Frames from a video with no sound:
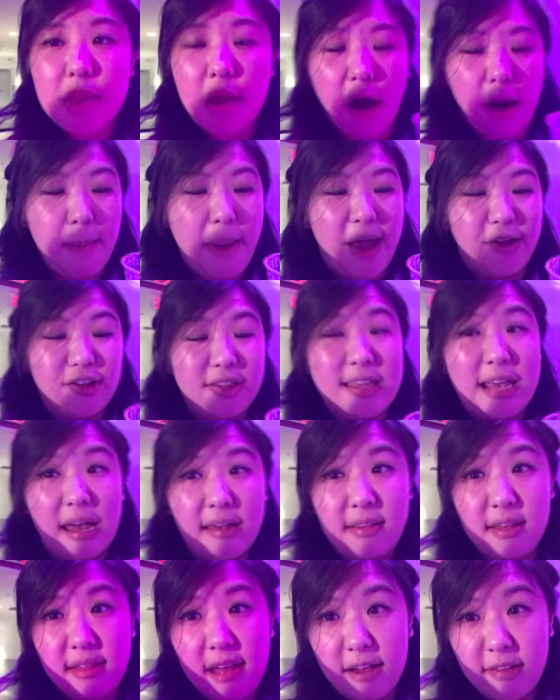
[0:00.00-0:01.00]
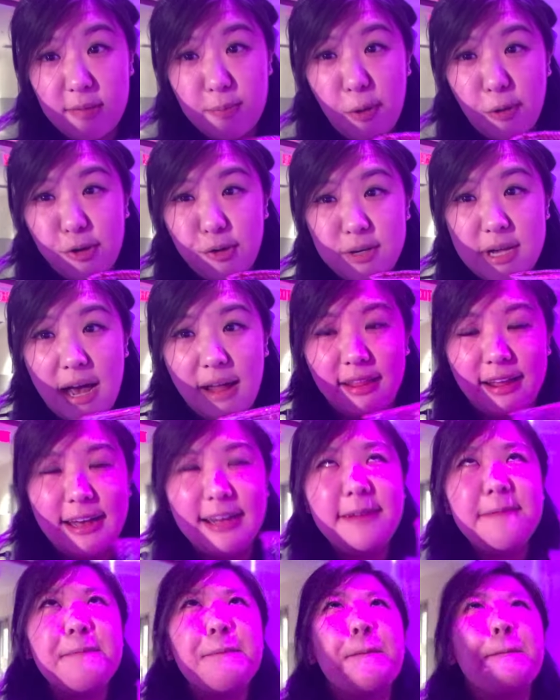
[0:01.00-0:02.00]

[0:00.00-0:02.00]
Oh man, just tasting that smoked Nutella.